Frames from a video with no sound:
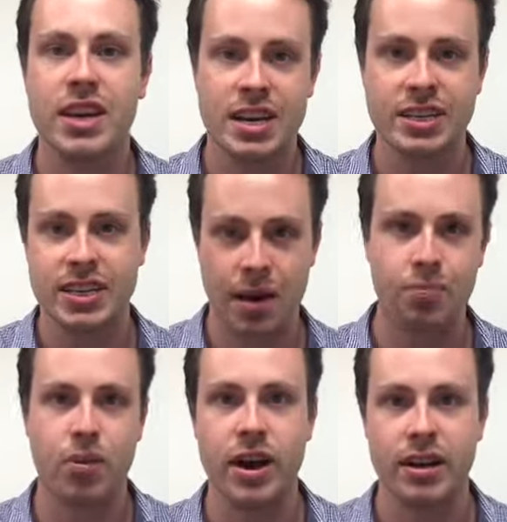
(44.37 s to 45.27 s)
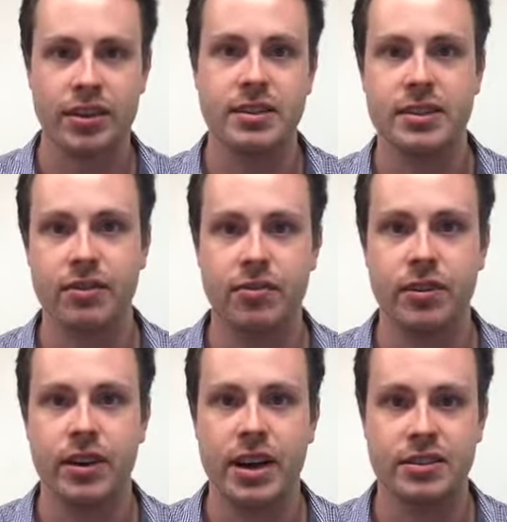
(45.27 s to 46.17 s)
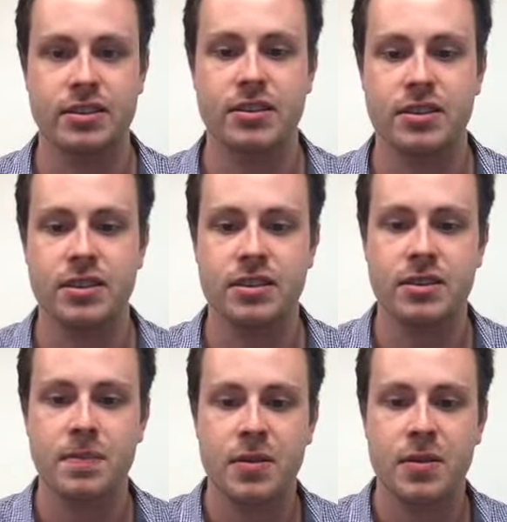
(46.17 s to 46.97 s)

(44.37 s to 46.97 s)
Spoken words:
separating these different instances.